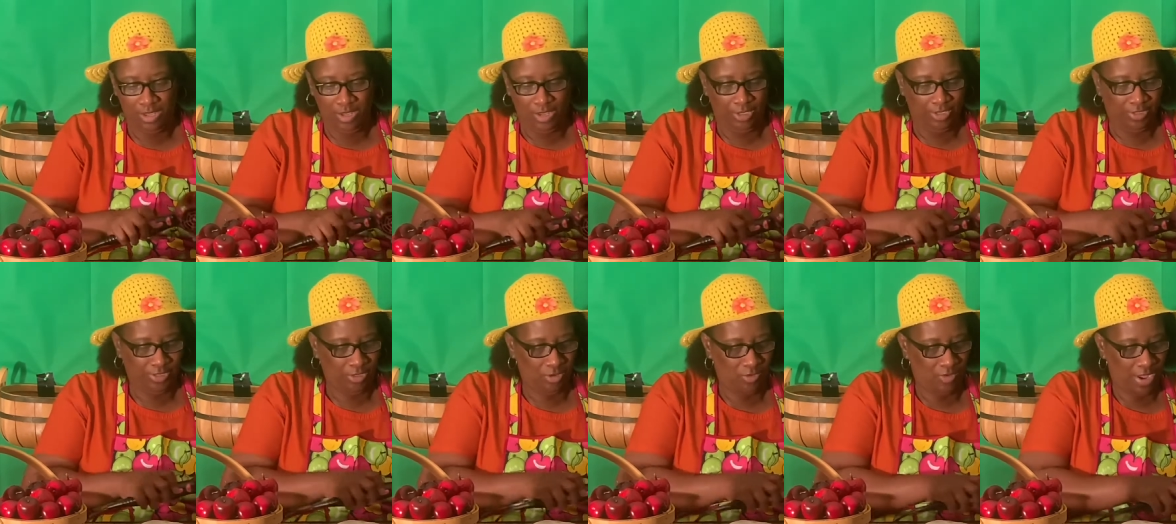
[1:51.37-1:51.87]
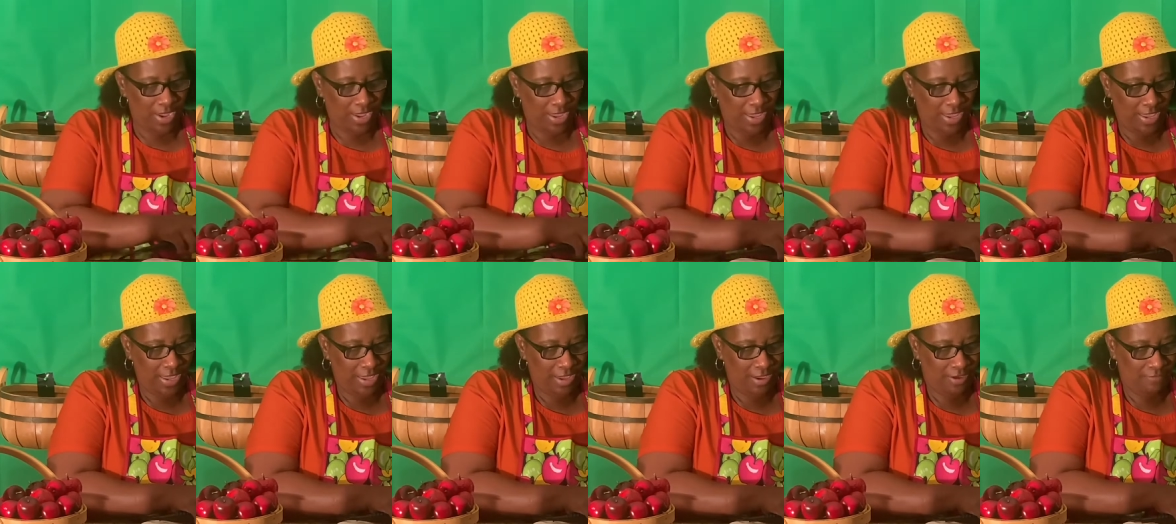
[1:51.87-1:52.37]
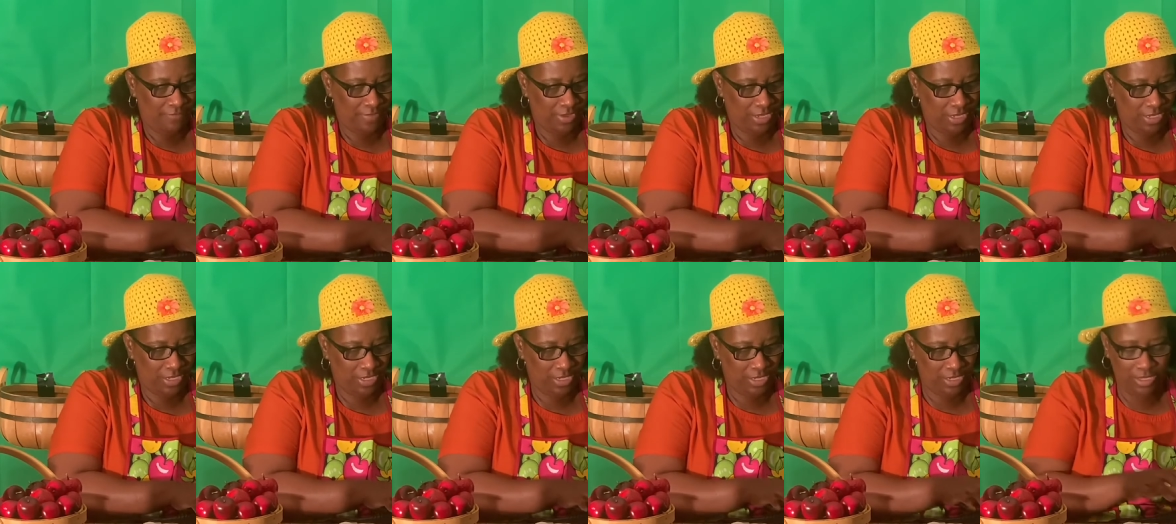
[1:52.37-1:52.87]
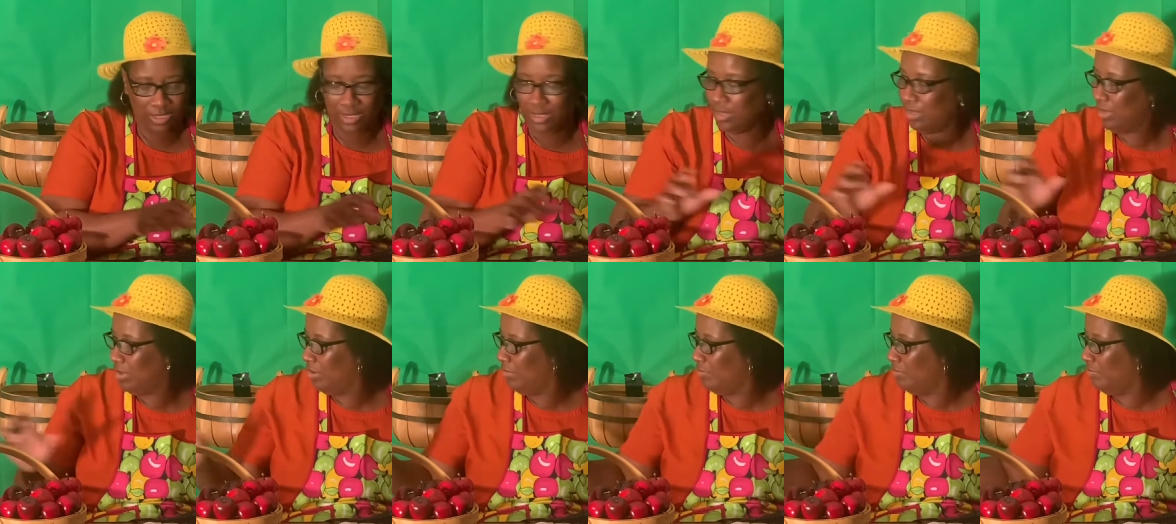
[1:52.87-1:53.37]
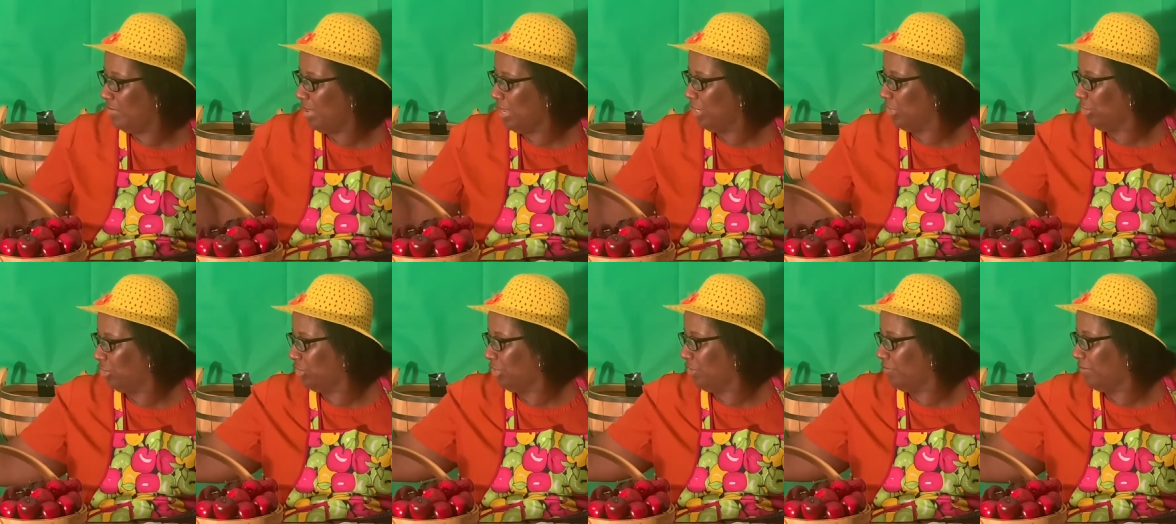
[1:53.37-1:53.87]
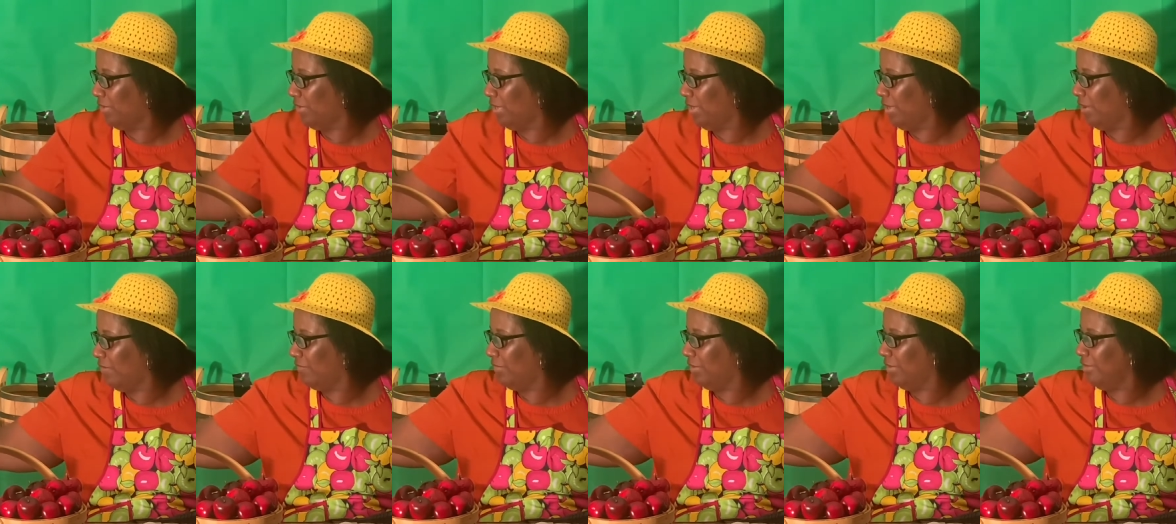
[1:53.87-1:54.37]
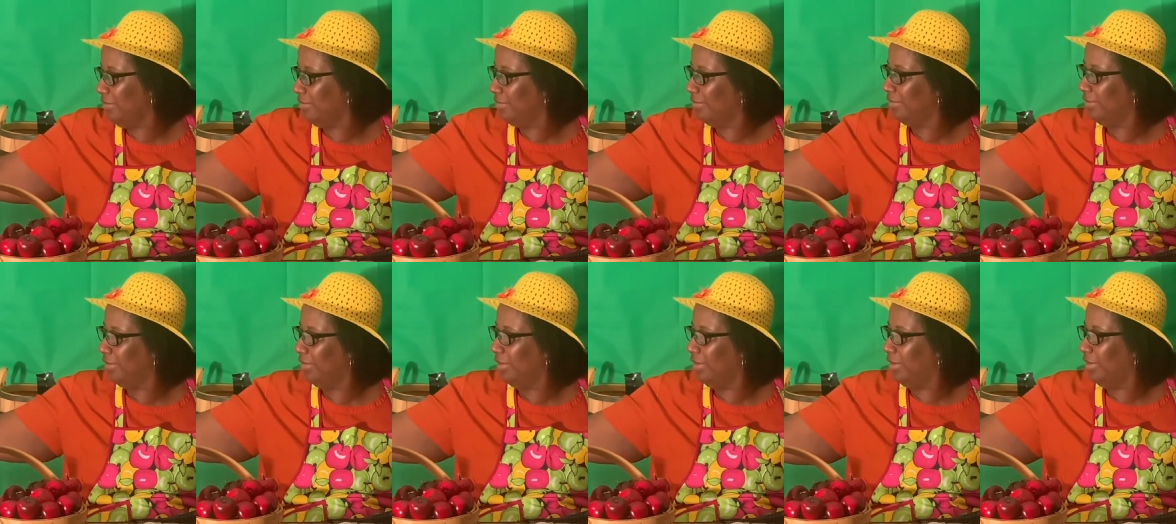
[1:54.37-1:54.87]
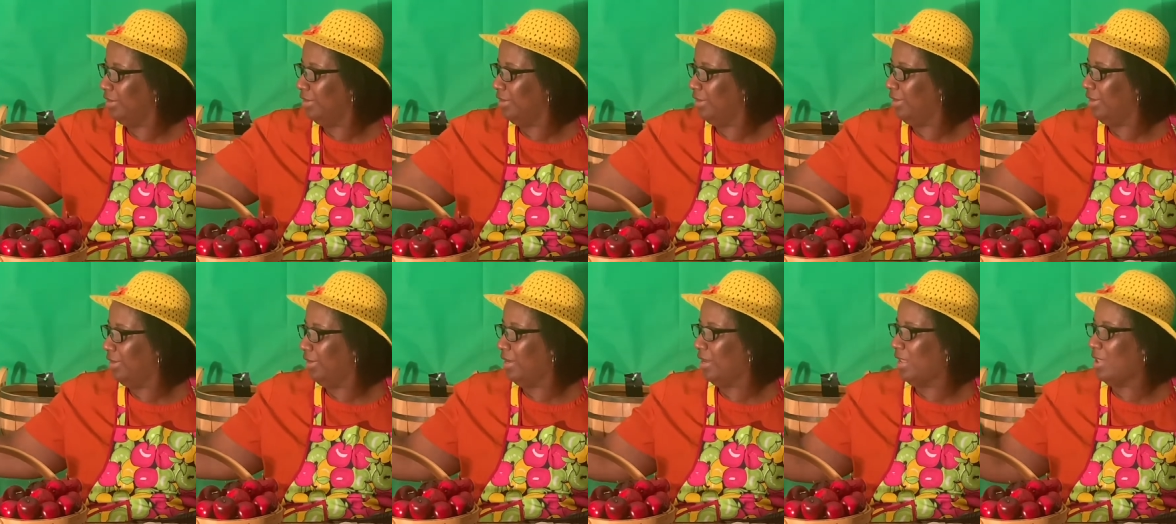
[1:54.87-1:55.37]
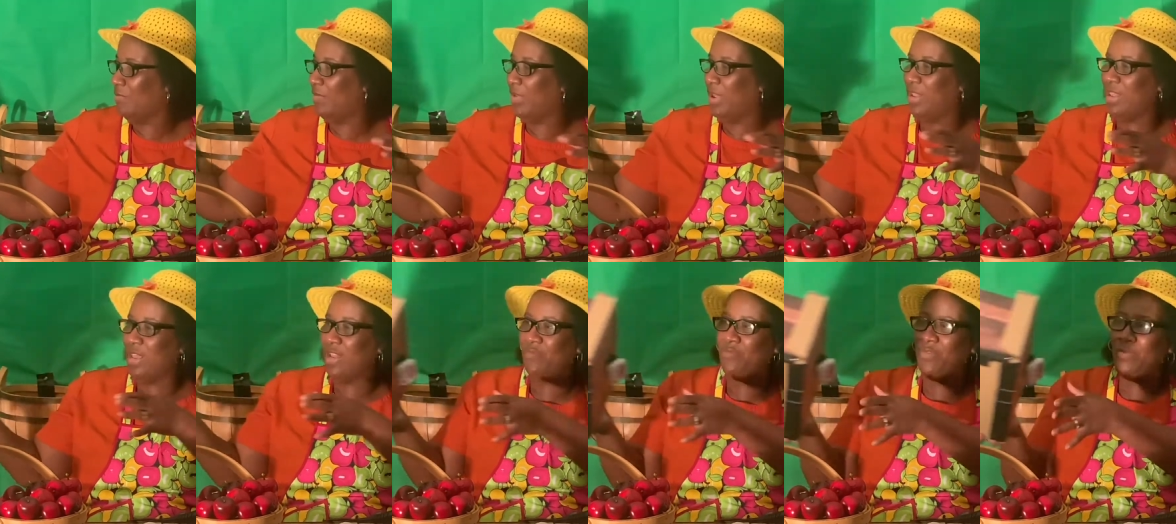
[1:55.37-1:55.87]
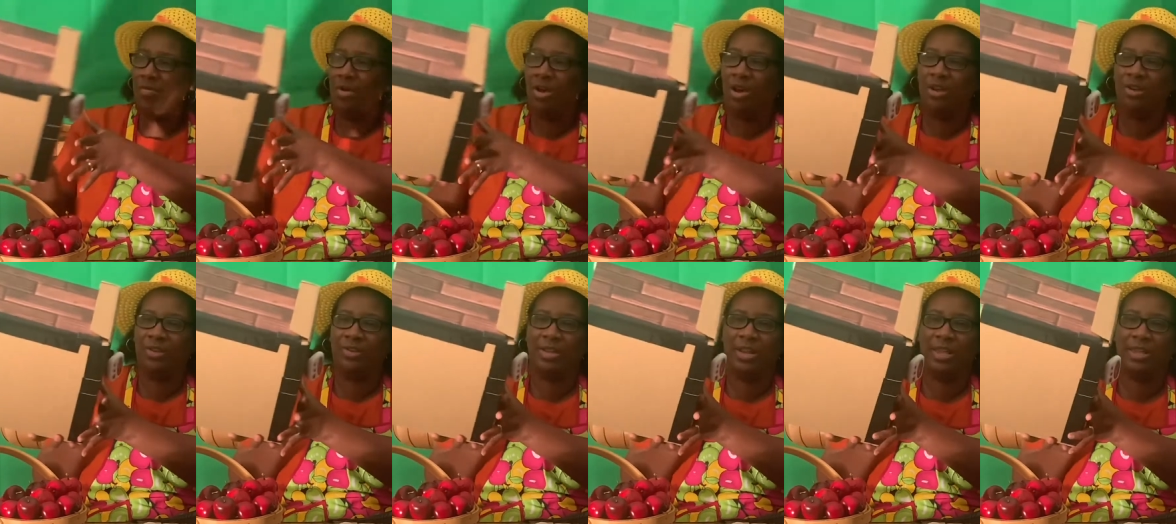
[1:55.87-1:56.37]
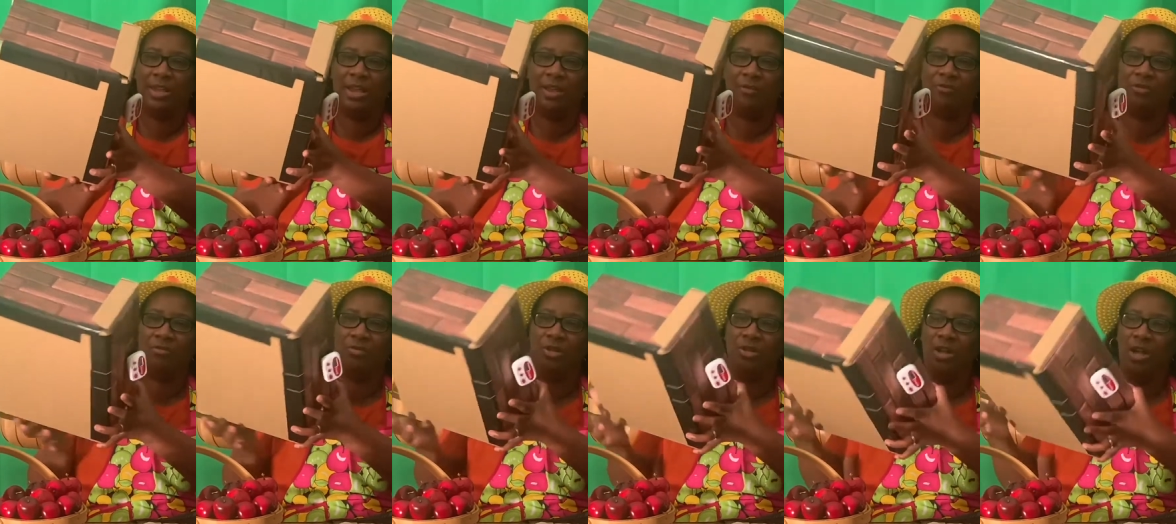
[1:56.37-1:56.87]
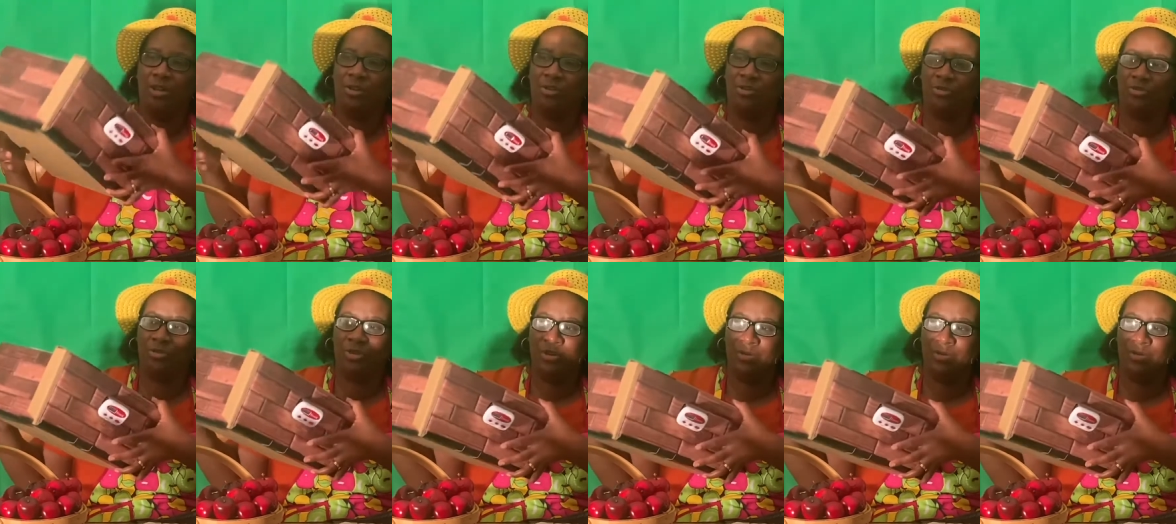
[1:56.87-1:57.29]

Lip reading: So I have a makeshift oven that I made out of a box that I got from the Dollar Tree.